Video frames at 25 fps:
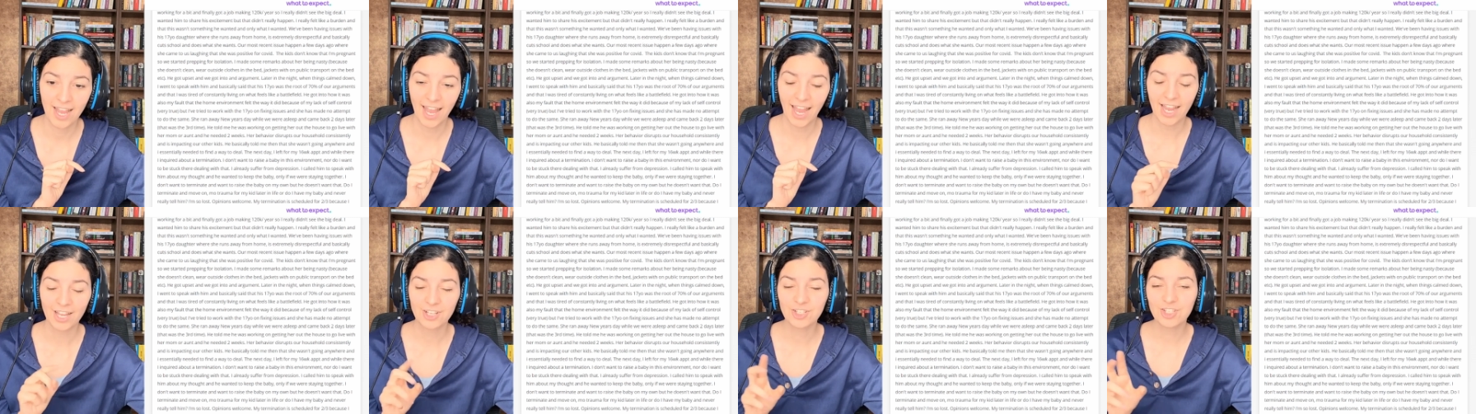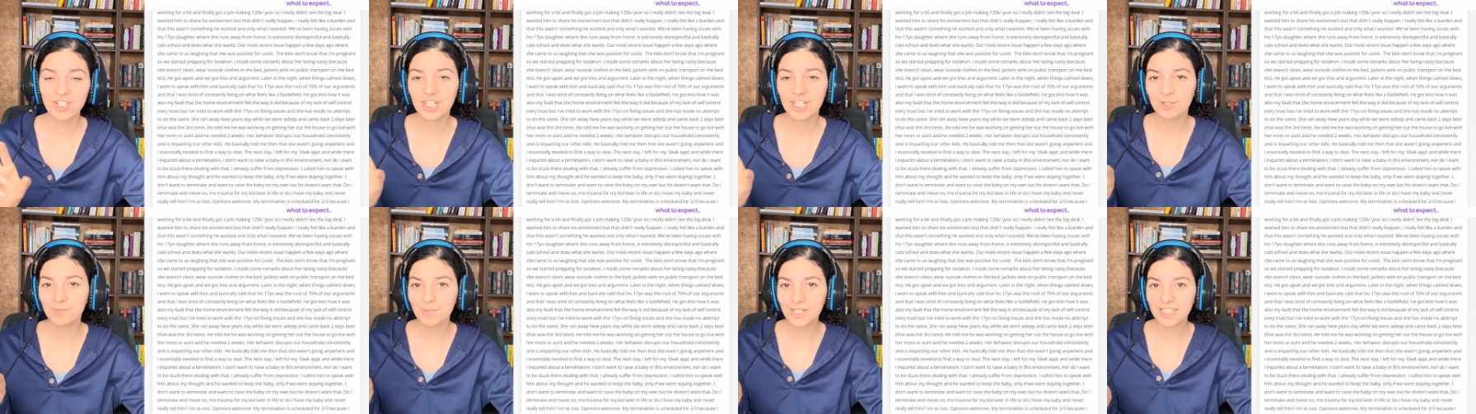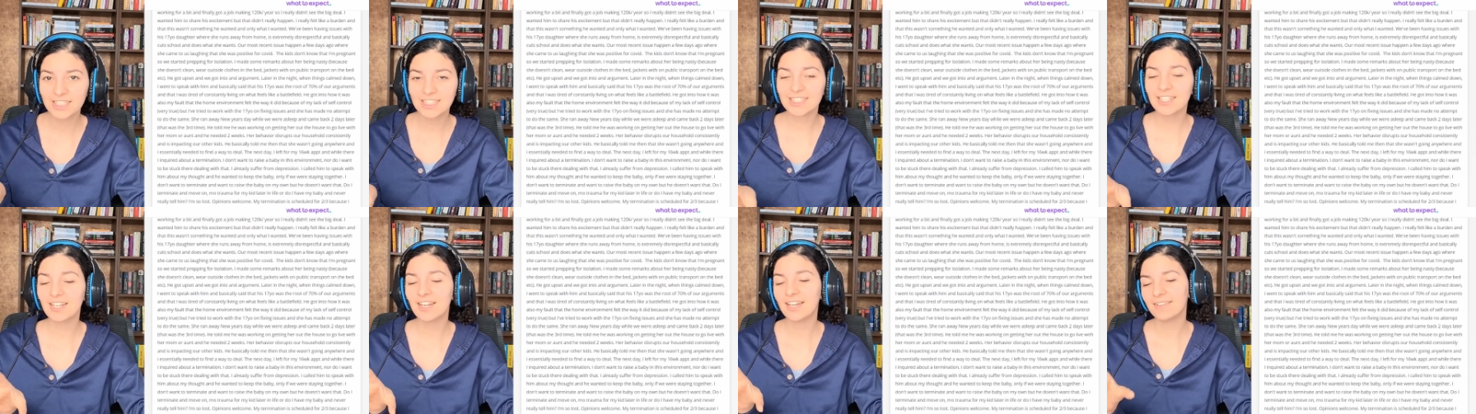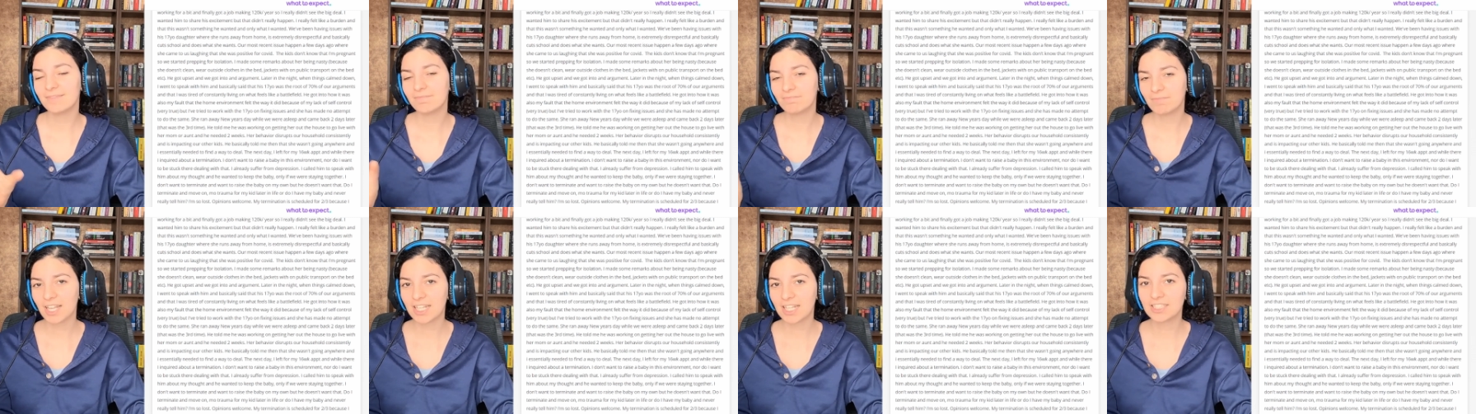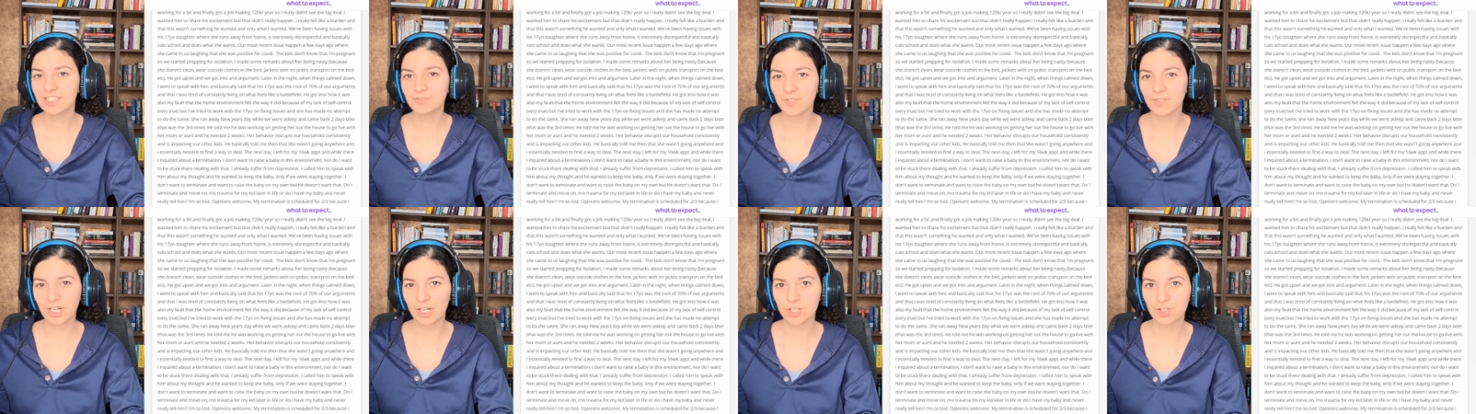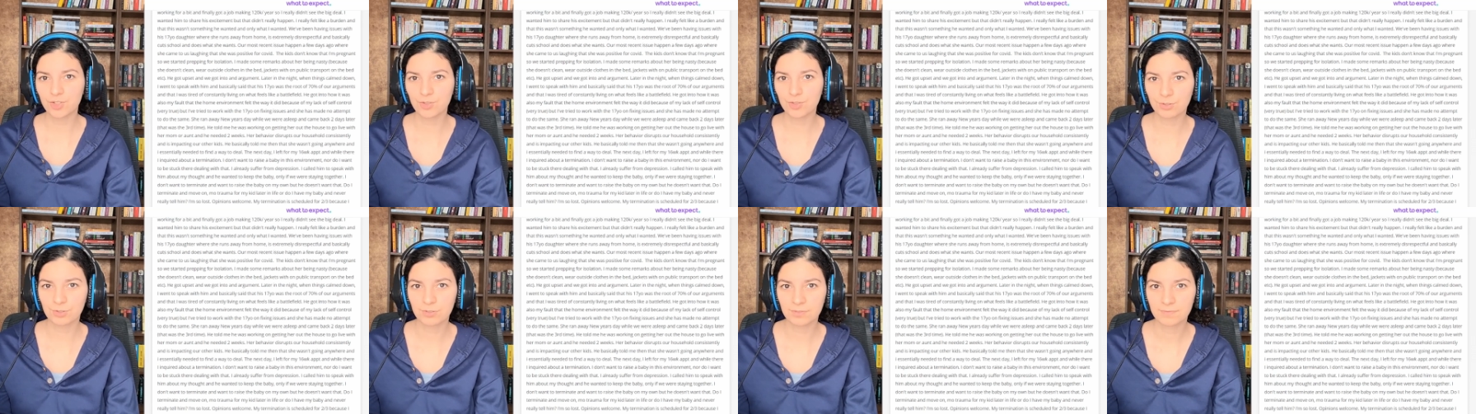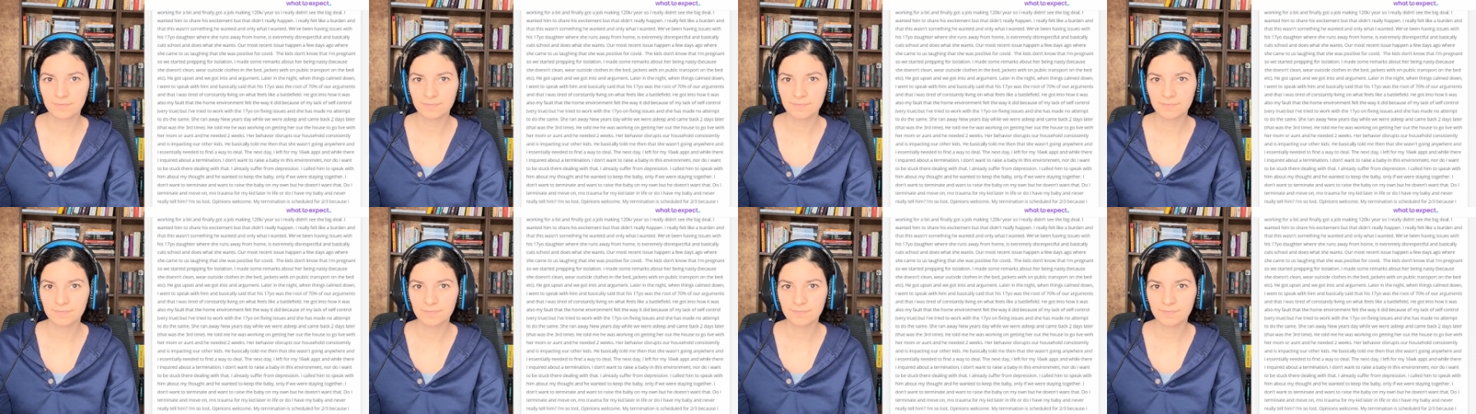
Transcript: And she admits that's very true.